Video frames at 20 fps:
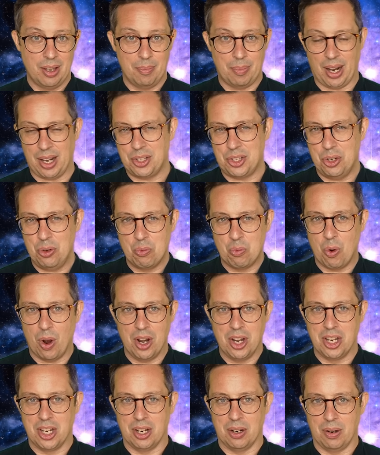but I do
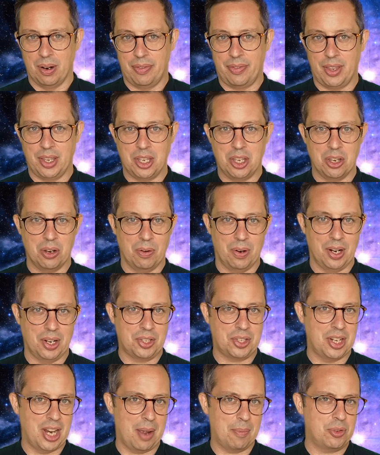wonder if the
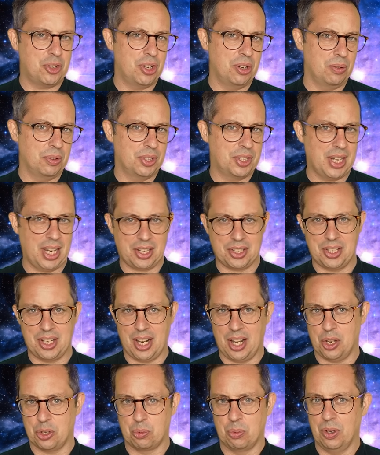Uranus-Neptune
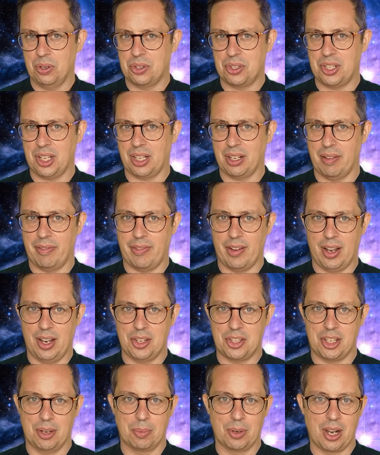sextiles will signify
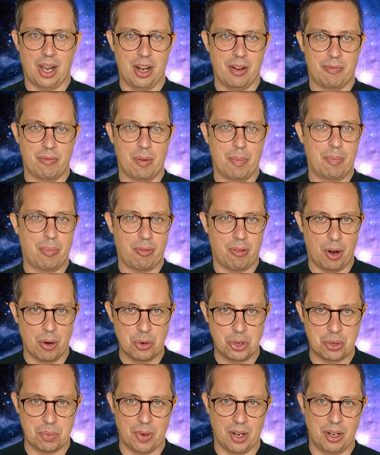some kind of
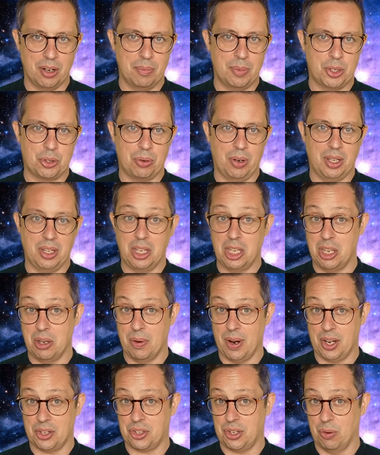rapprochement between the
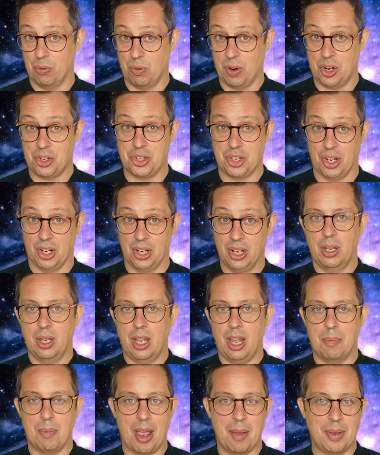US and Russia,
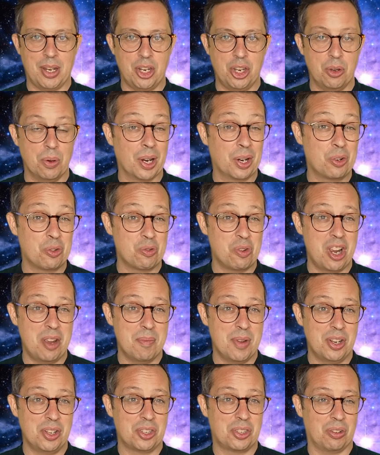and maybe new
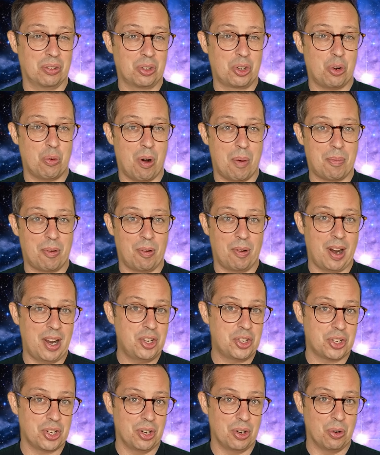agreements on
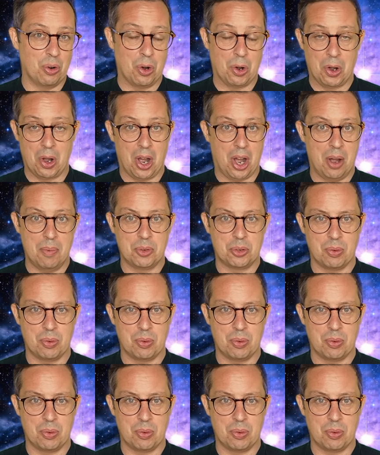cooperation or arms